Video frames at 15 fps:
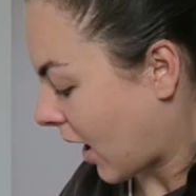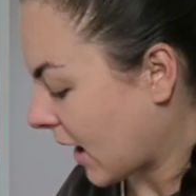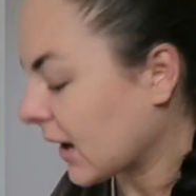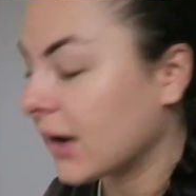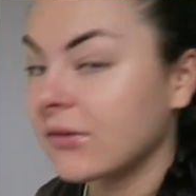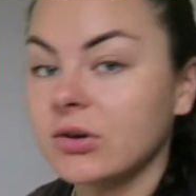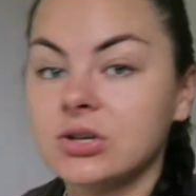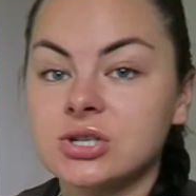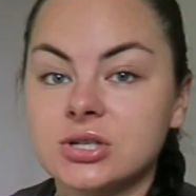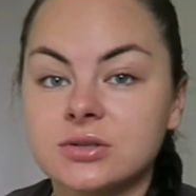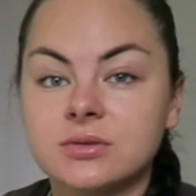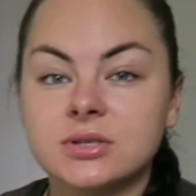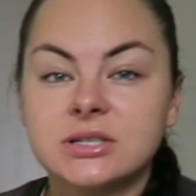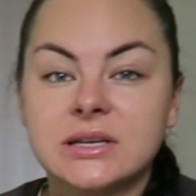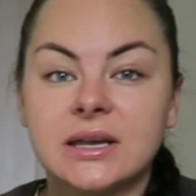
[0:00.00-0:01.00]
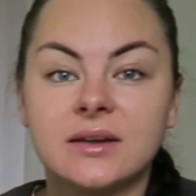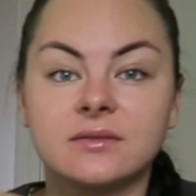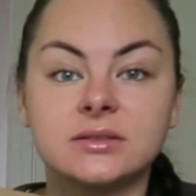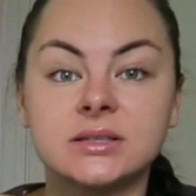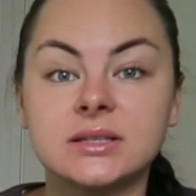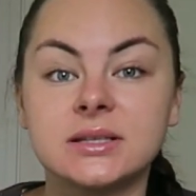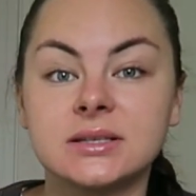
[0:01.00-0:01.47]
I have just
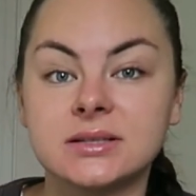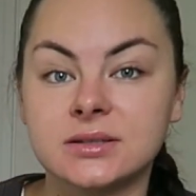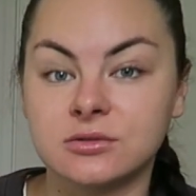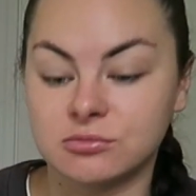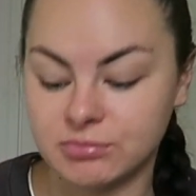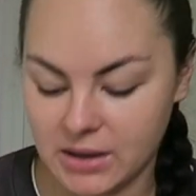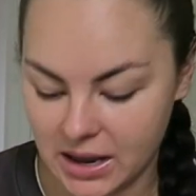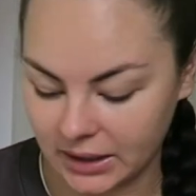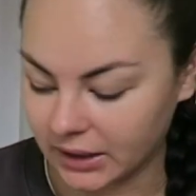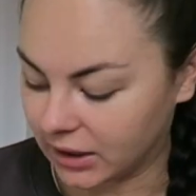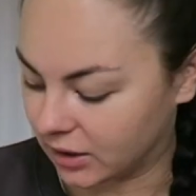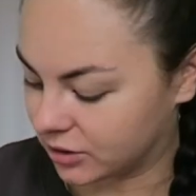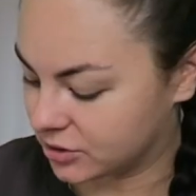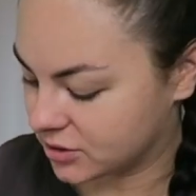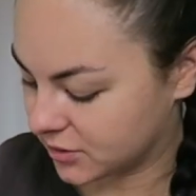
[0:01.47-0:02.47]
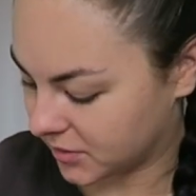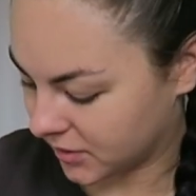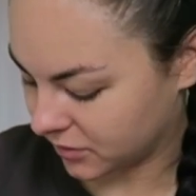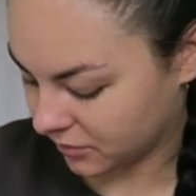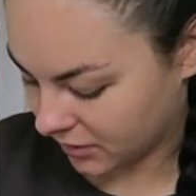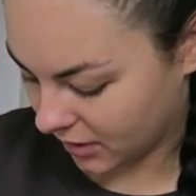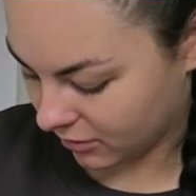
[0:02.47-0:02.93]
received this little package, so I
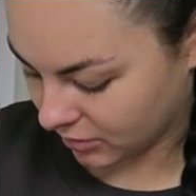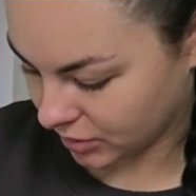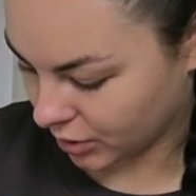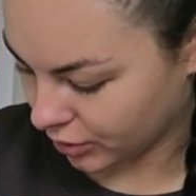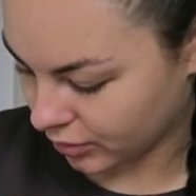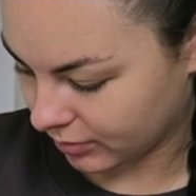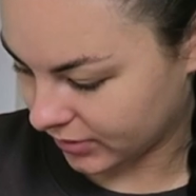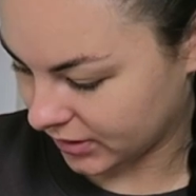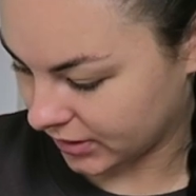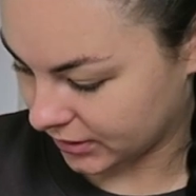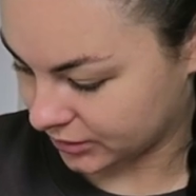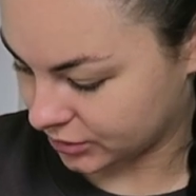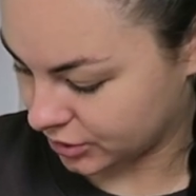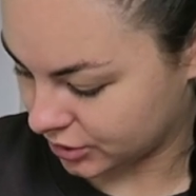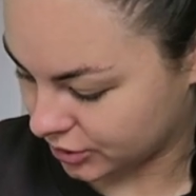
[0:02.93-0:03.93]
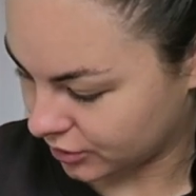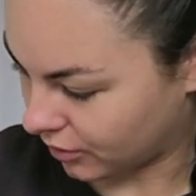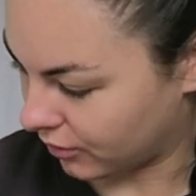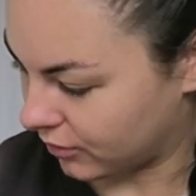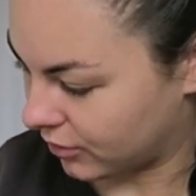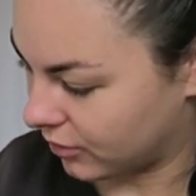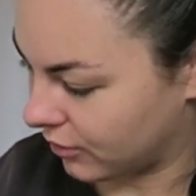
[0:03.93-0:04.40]
thought I would open it and
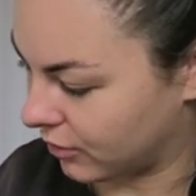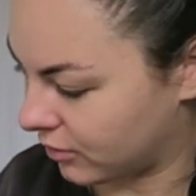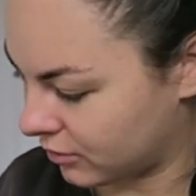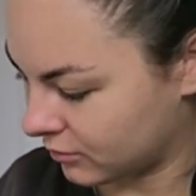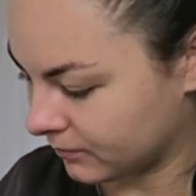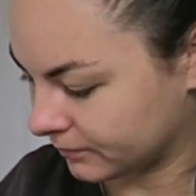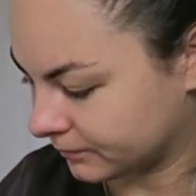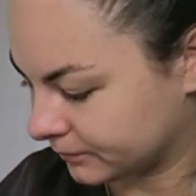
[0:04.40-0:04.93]
show you.